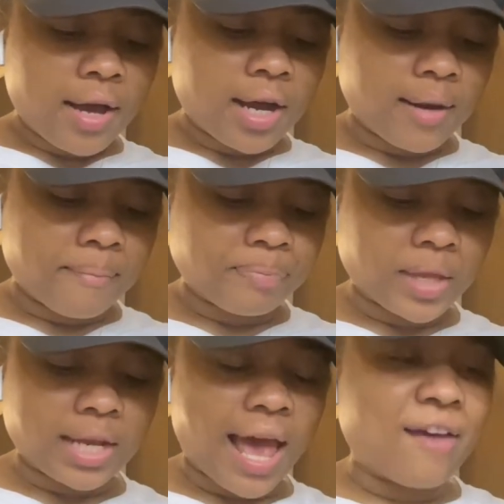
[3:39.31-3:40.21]
um
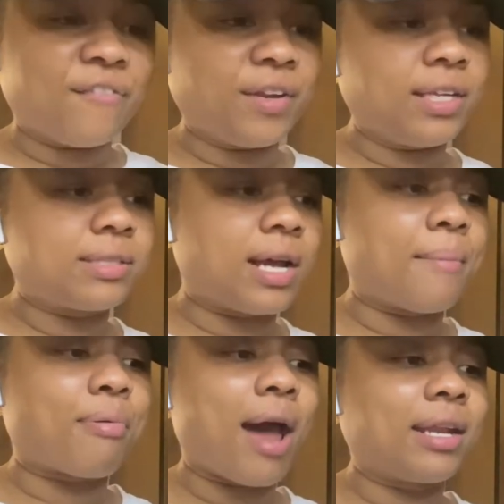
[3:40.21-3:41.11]
and half of these
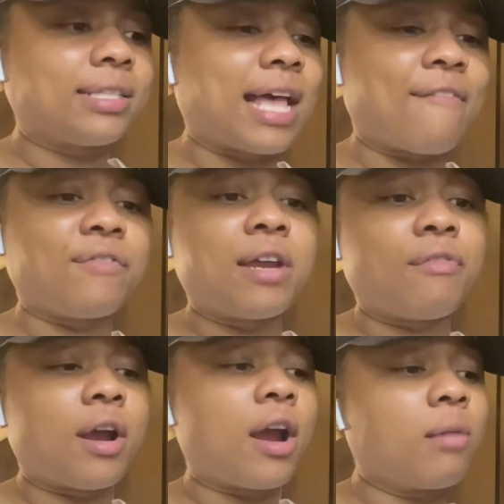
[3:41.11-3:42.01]
um products i've
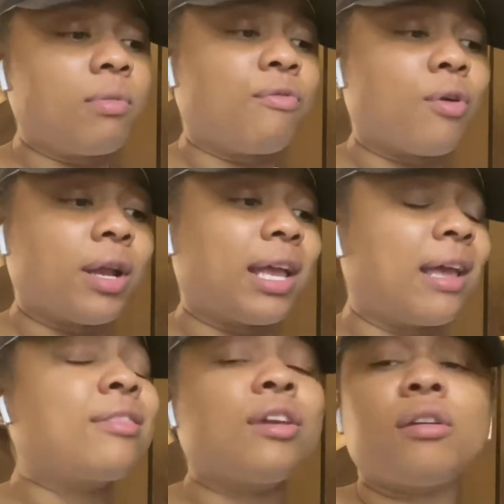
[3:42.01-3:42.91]
never heard before
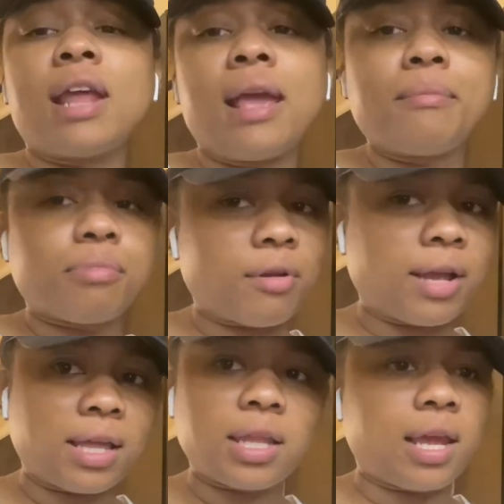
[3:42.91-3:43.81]
and their name
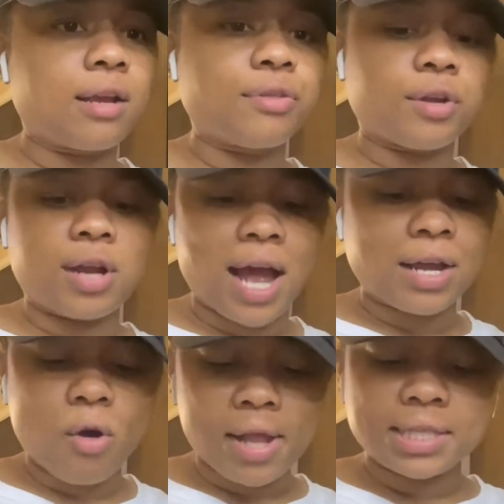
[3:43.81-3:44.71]
brand and their
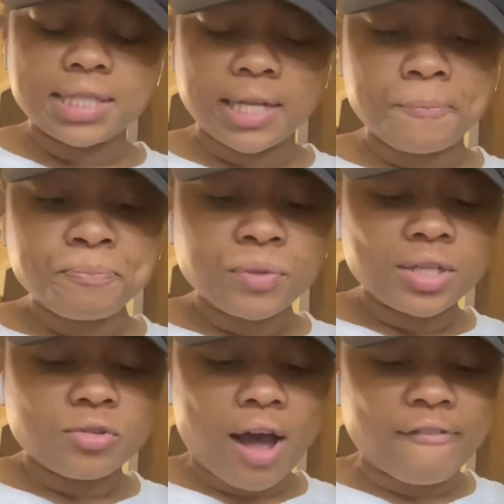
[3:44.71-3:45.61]
high quality
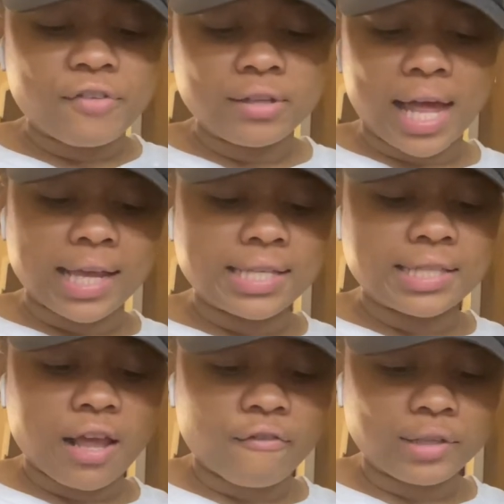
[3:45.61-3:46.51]
so i feel like it's
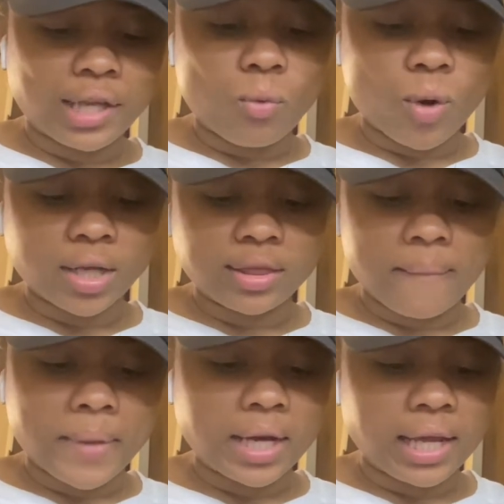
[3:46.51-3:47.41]
definitely worth the
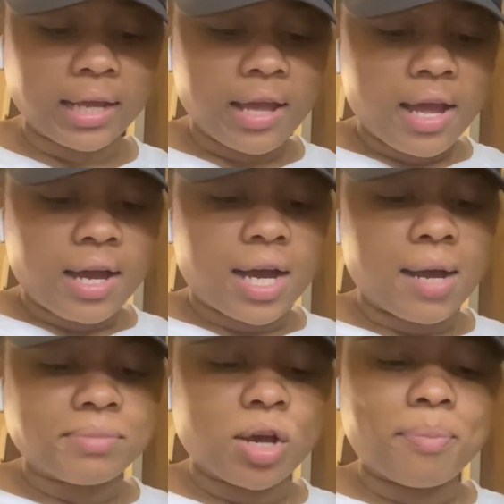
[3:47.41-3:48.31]
money
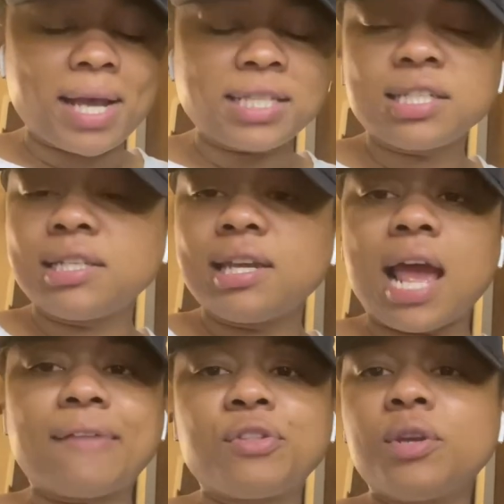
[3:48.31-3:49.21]
um so basically
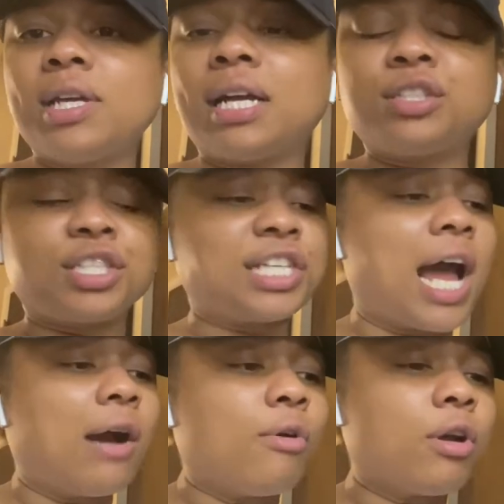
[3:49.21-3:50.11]
after you get out the
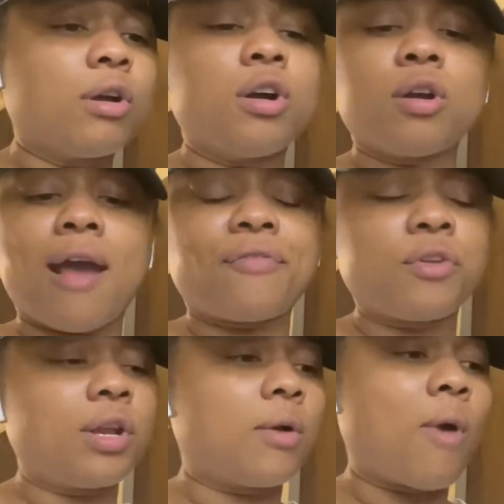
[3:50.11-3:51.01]
shower or after
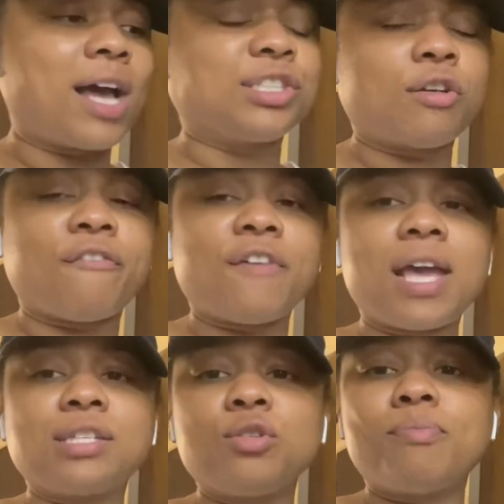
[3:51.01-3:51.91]
you don't wash your
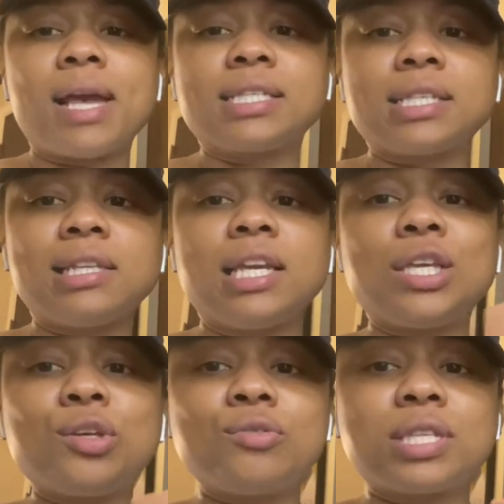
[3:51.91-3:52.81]
face you basically
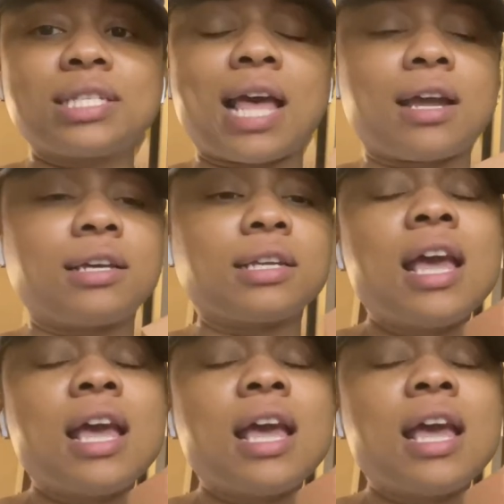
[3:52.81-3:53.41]
use it's like a